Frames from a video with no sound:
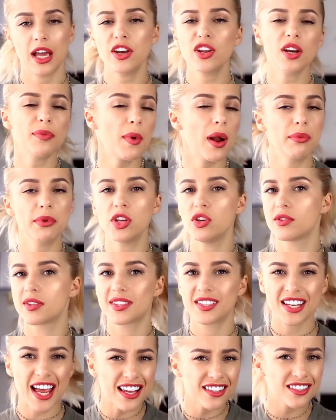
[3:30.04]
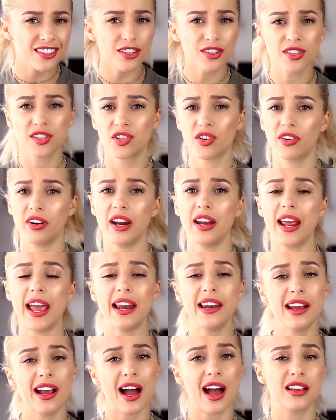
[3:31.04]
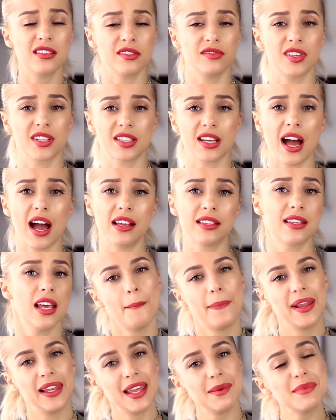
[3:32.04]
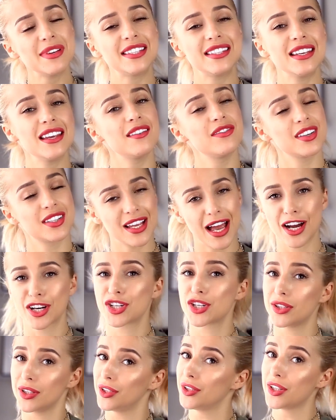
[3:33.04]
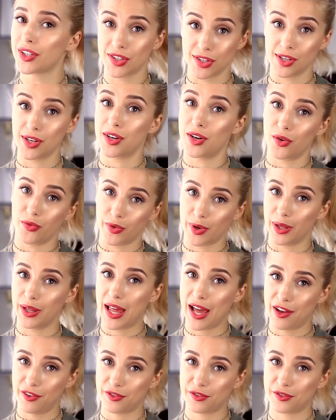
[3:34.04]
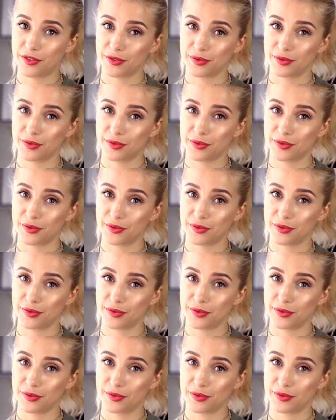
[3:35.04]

And you can probably use stencils to create any kind of designs, but let me see if this actually looks good in real life.